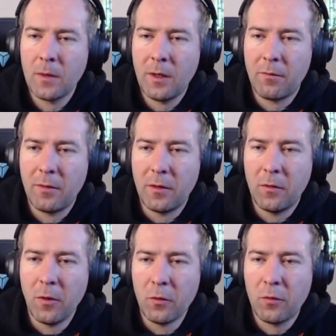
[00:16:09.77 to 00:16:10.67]
If we
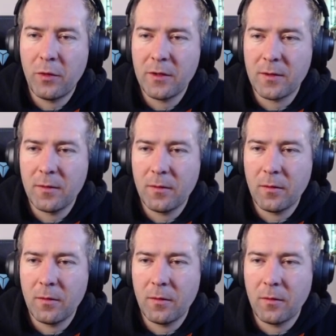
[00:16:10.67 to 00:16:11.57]
don't press,
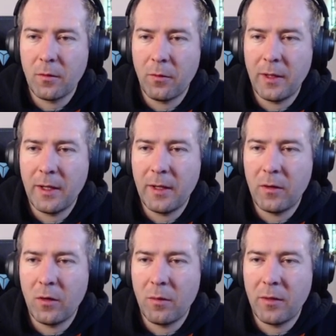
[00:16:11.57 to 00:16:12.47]
we
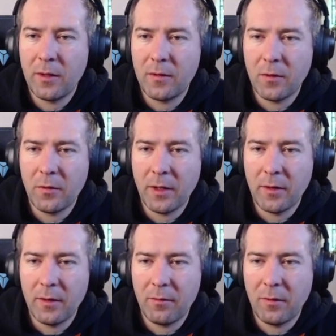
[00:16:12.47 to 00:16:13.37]
end up at 0. Yeah,
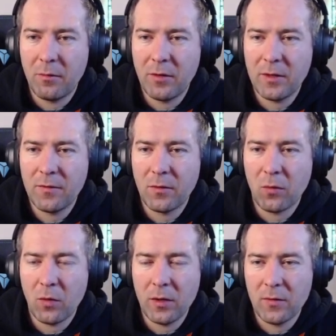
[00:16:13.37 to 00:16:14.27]
if we press for
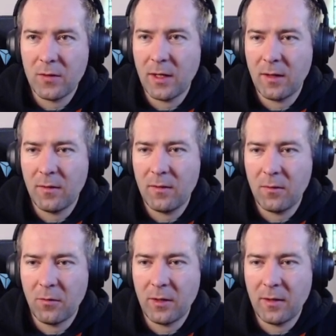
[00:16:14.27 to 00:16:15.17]
1 second,
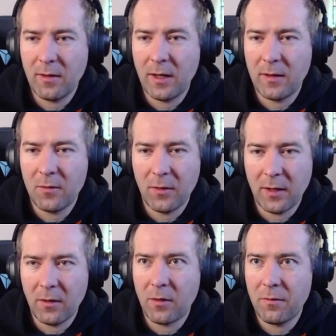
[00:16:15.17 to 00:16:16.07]
we're at 8. So yeah,
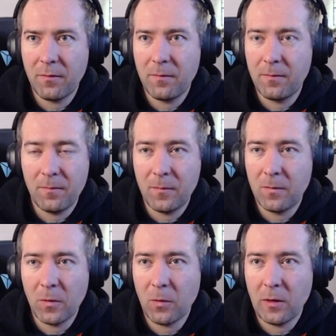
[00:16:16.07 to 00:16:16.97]
our
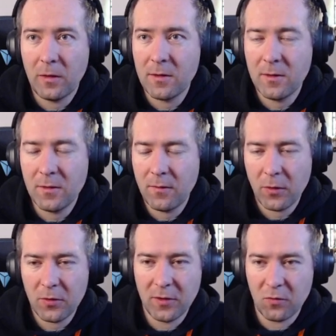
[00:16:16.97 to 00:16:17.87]
total distance
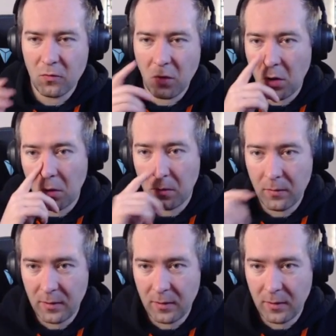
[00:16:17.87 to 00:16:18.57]
function is wrong.